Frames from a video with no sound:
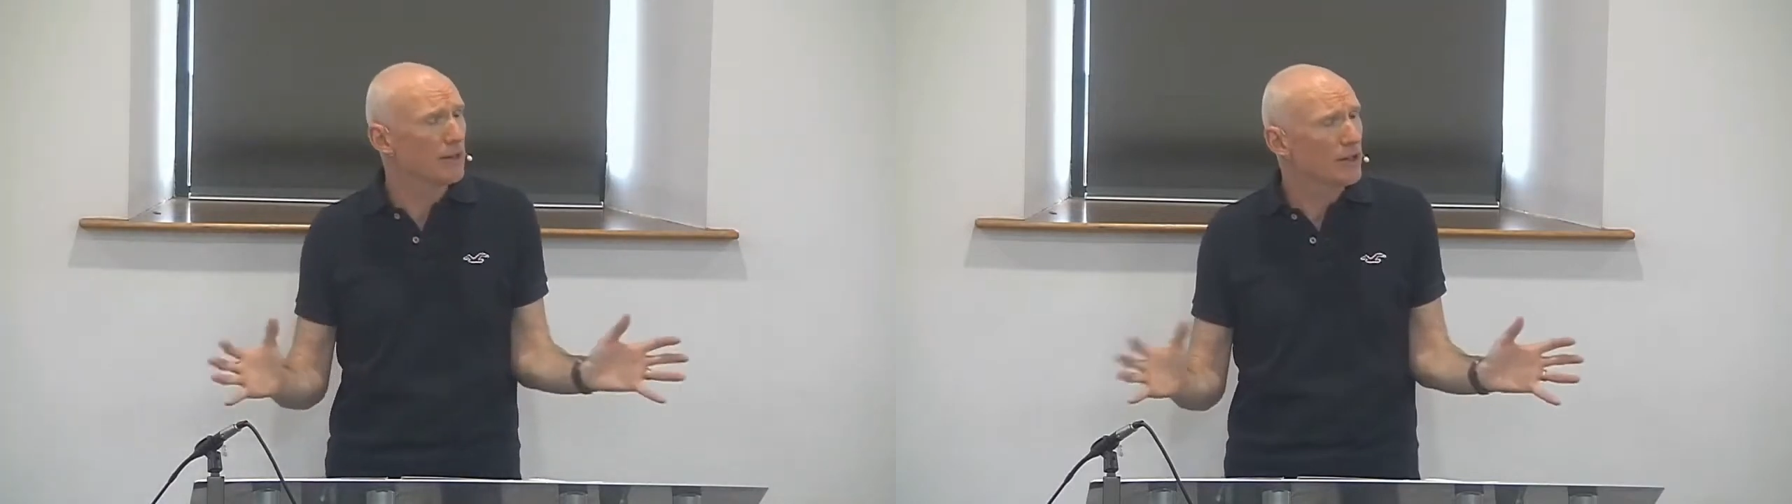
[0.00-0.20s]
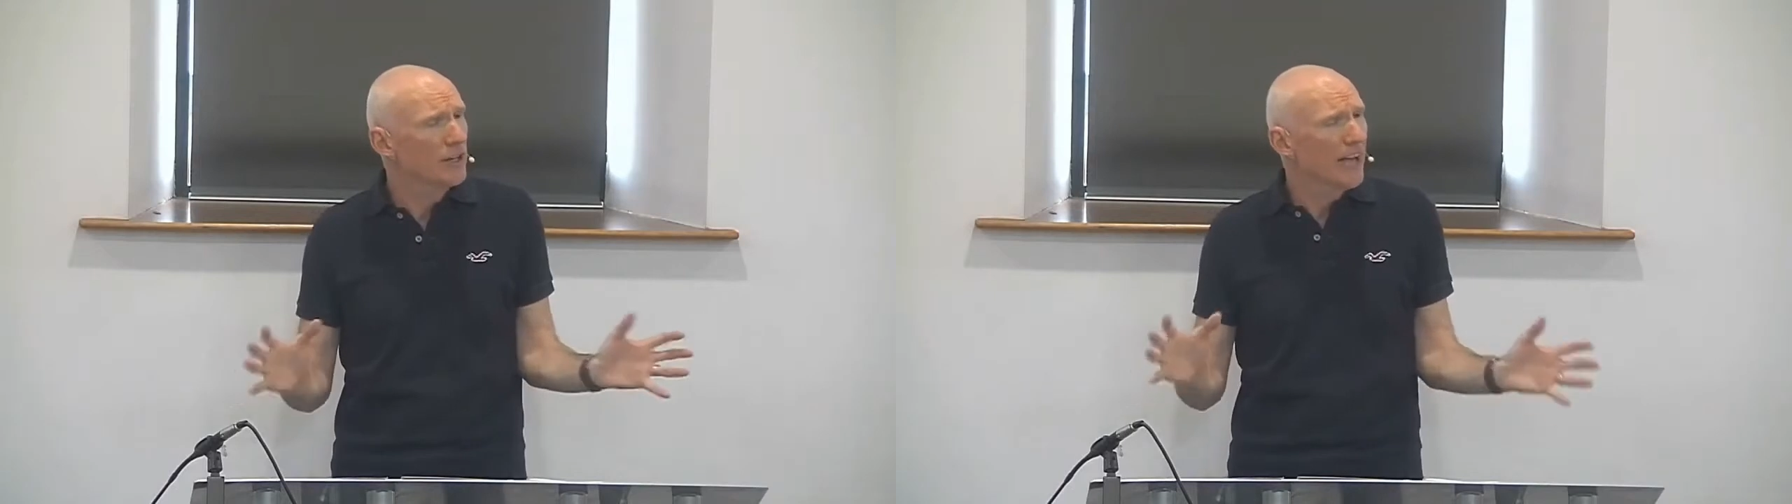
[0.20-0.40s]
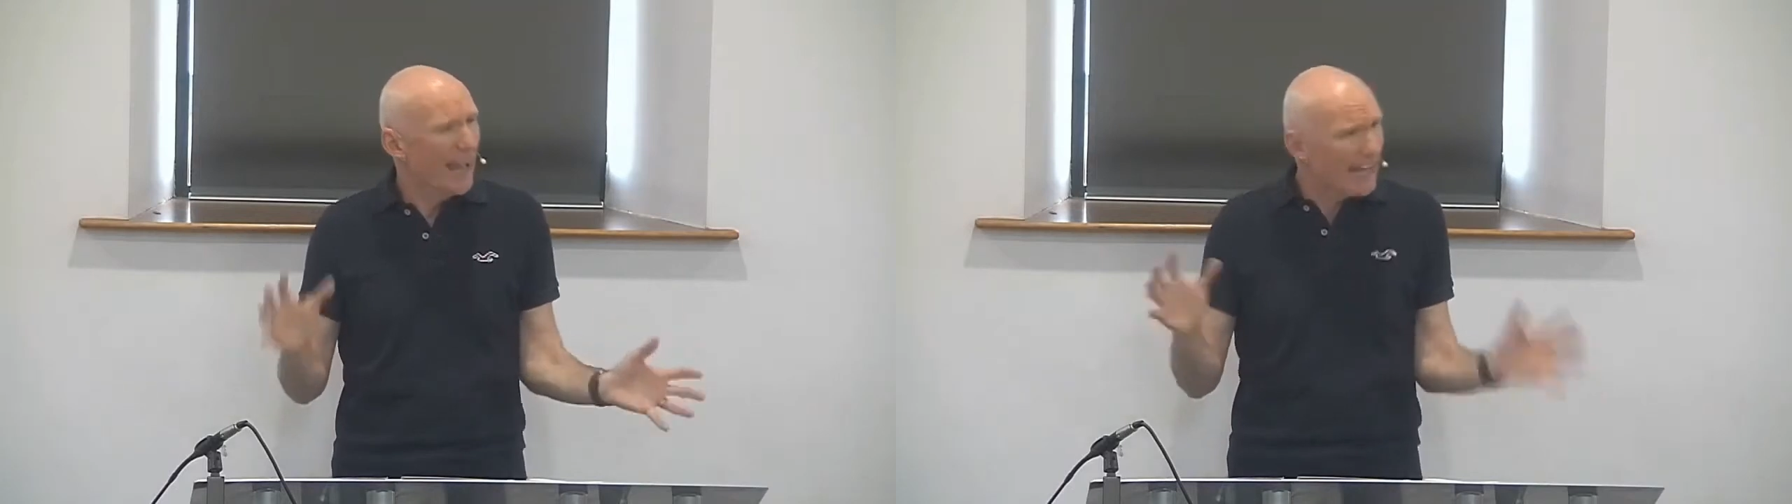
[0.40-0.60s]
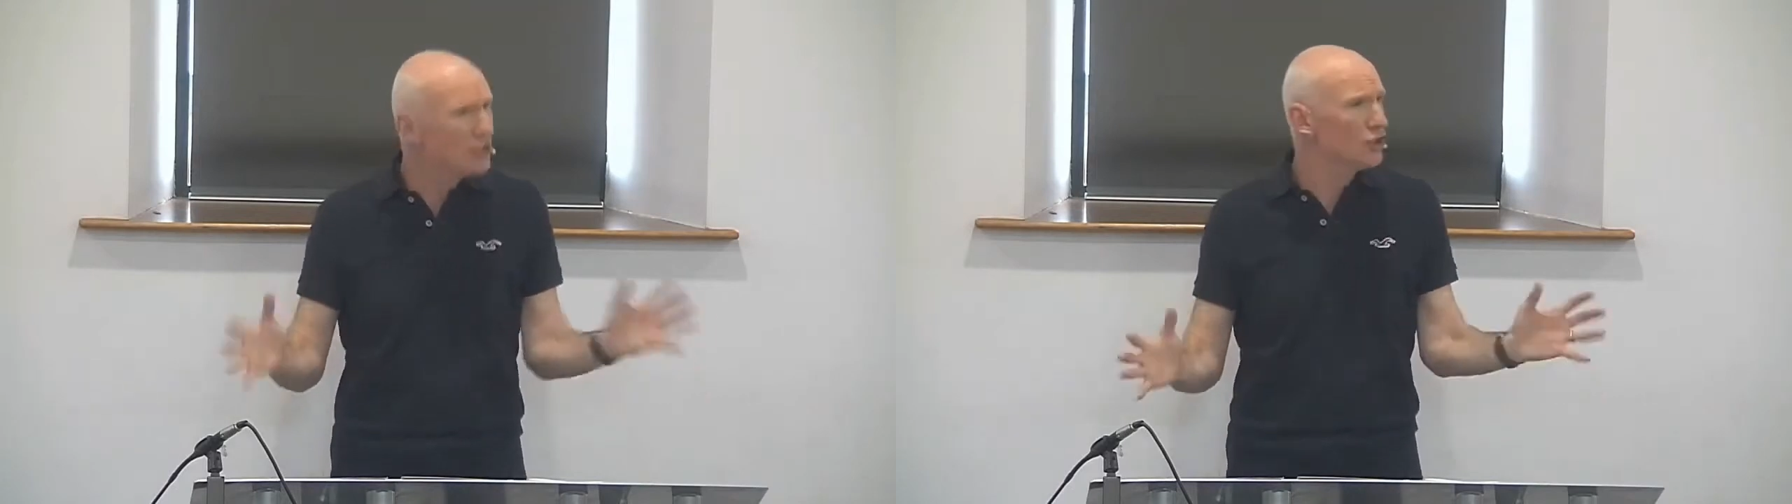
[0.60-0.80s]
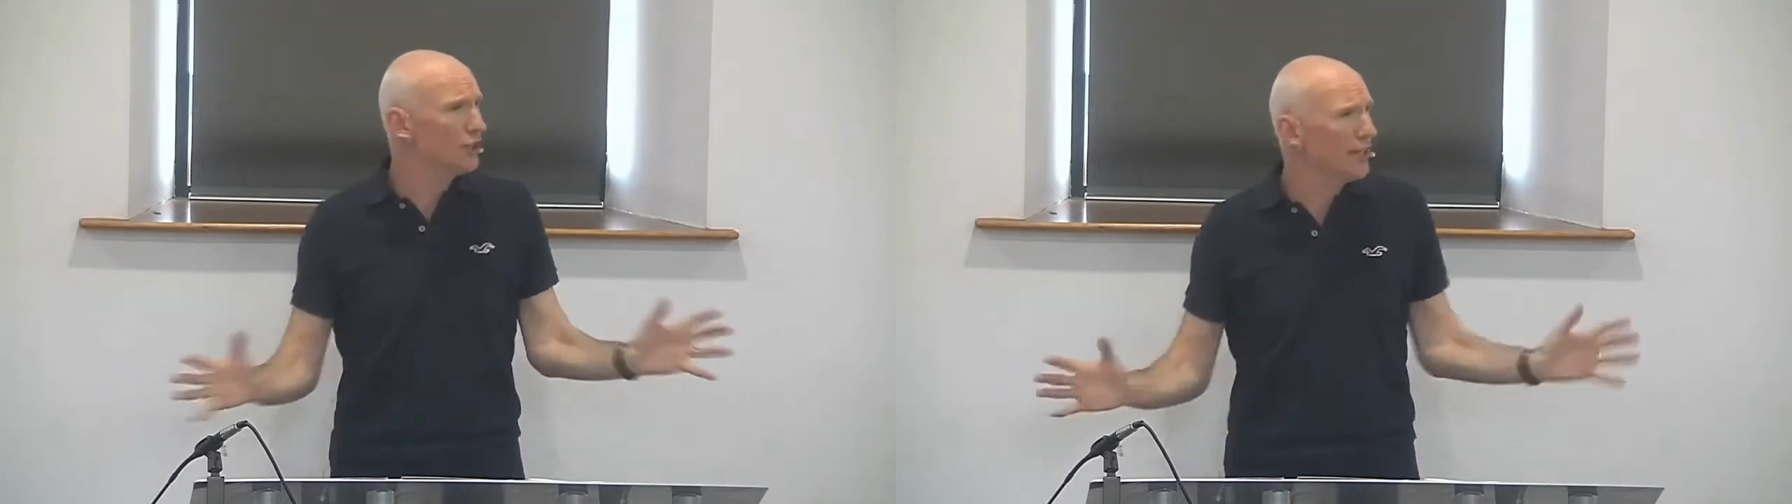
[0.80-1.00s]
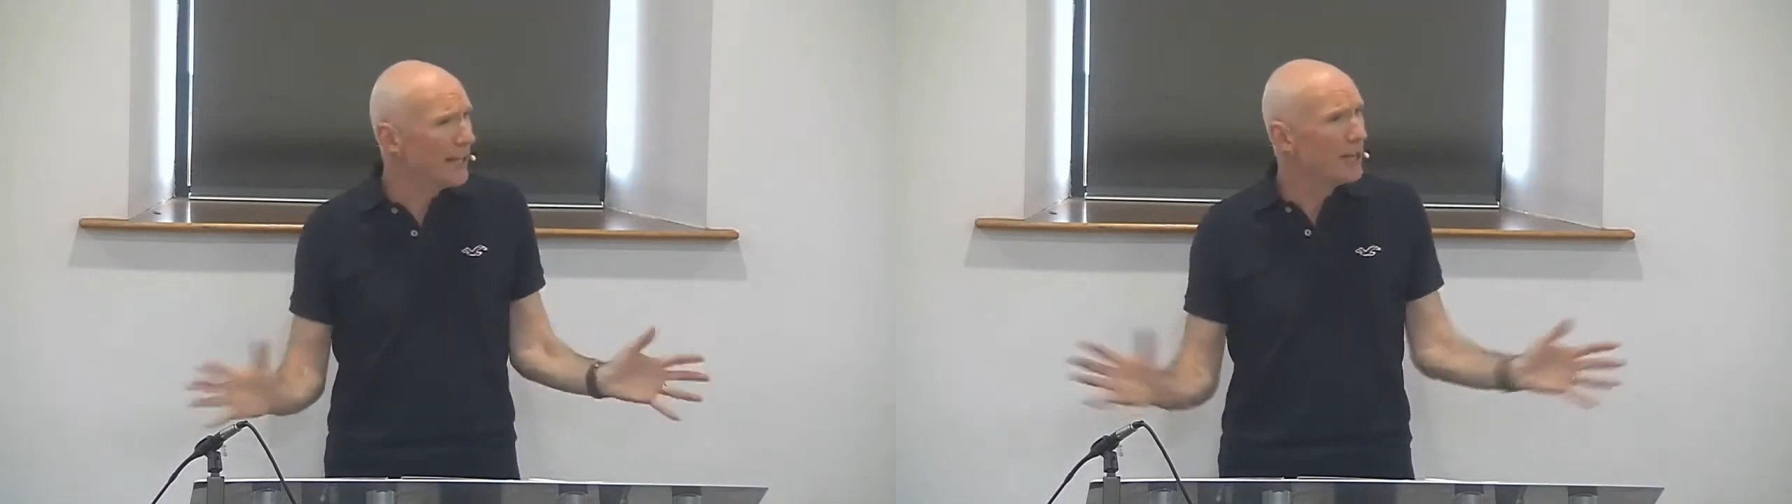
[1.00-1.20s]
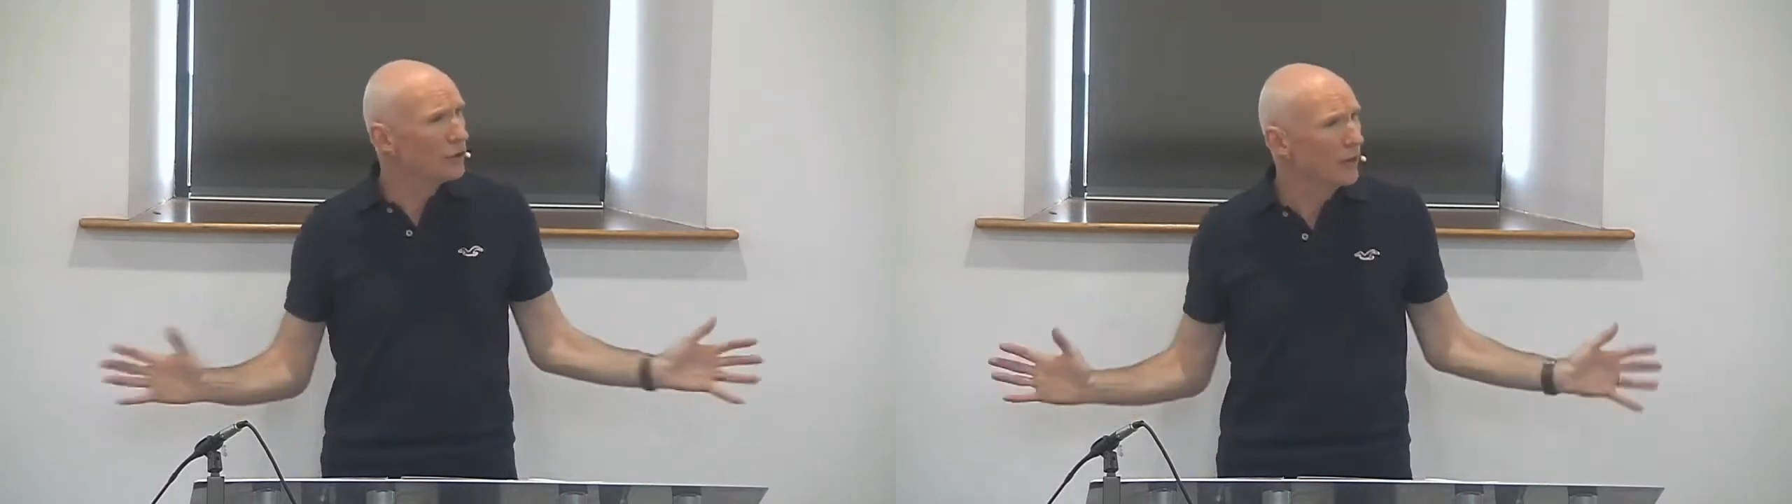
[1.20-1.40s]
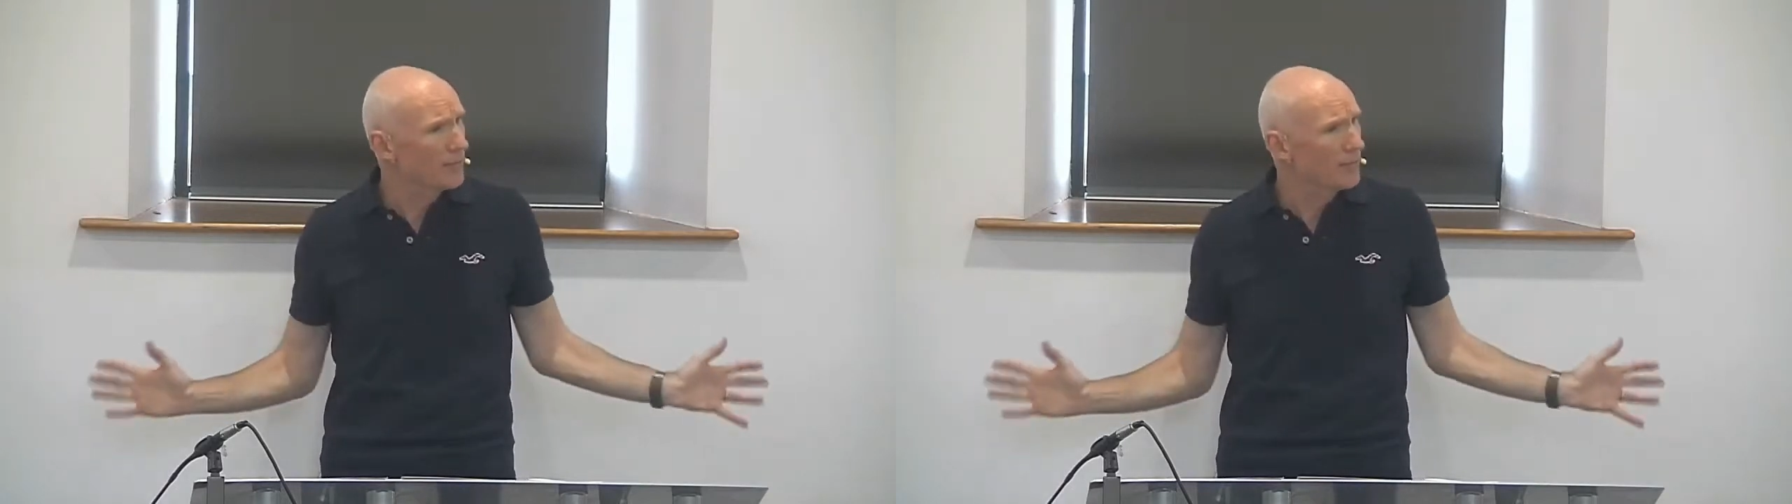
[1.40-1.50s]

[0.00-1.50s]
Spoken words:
been engineered,